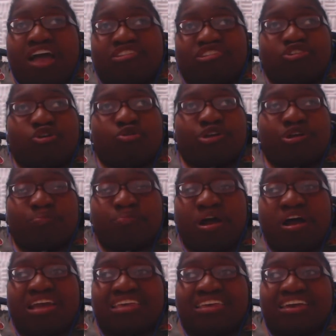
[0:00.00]
started a
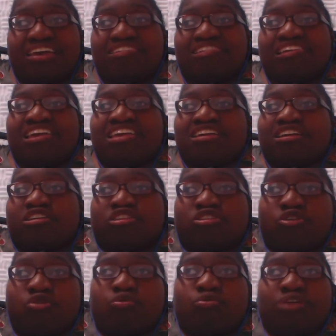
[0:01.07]
podcast. The
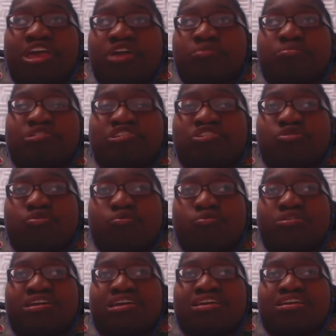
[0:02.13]
third
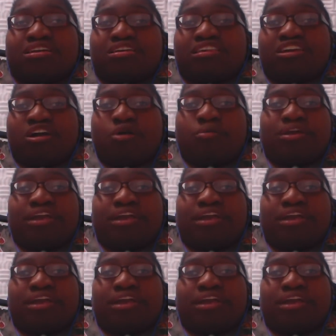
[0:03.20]
episode is coming